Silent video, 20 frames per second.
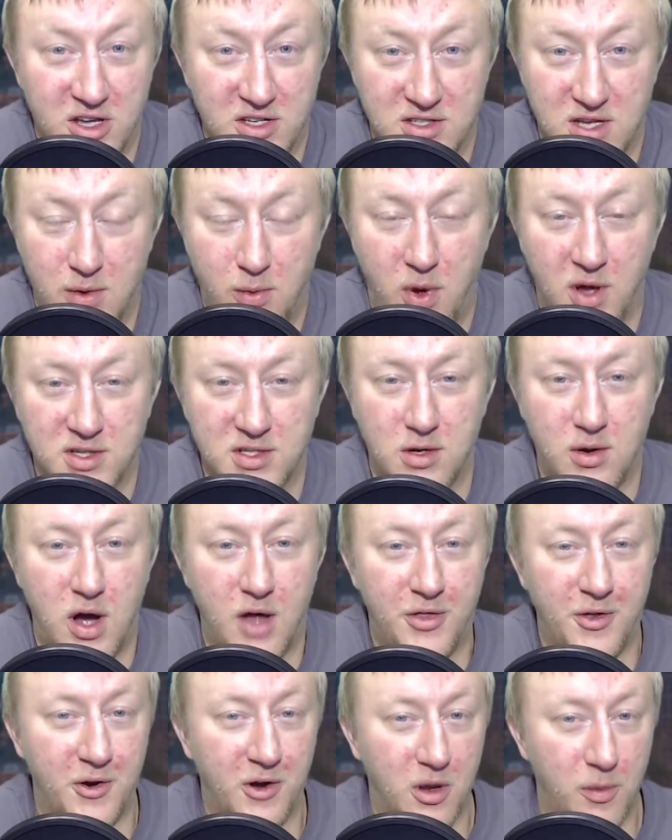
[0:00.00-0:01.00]
He wants to go out
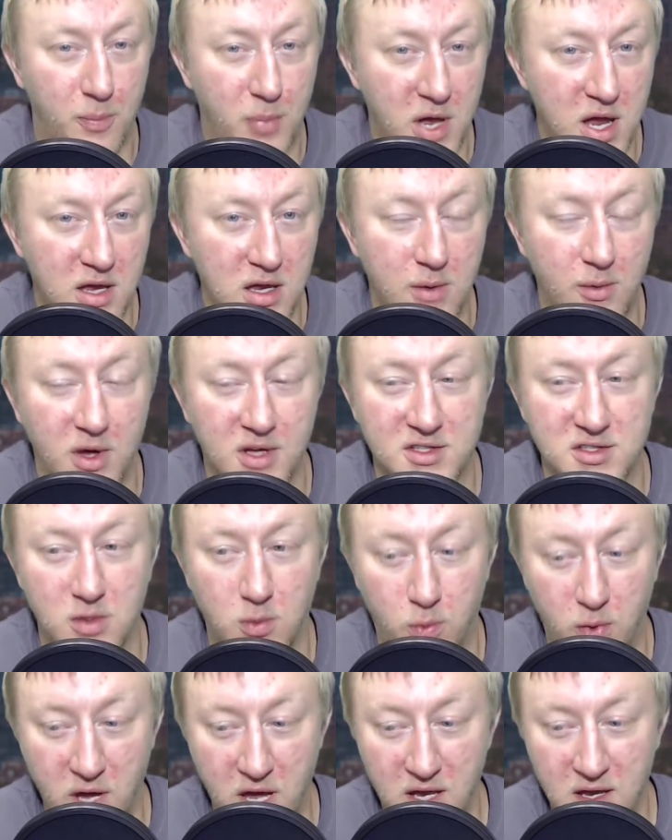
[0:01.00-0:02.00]
there and compete, and he wants to
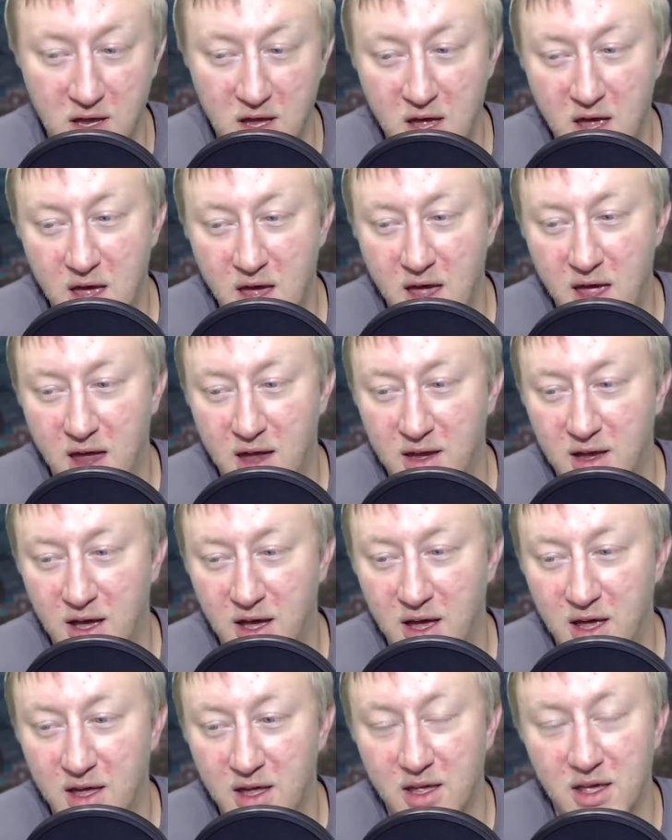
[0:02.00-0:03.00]
win.
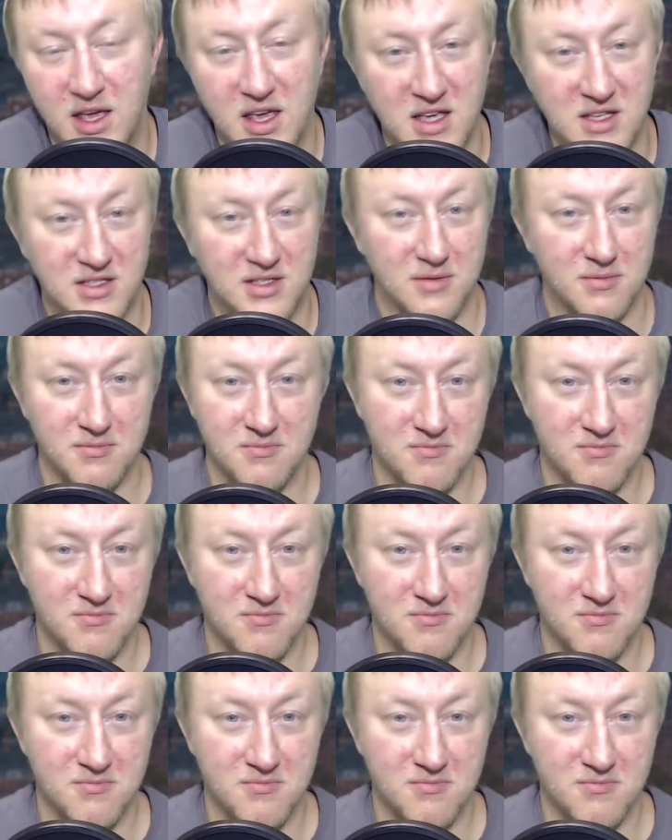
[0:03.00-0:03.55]
And he's...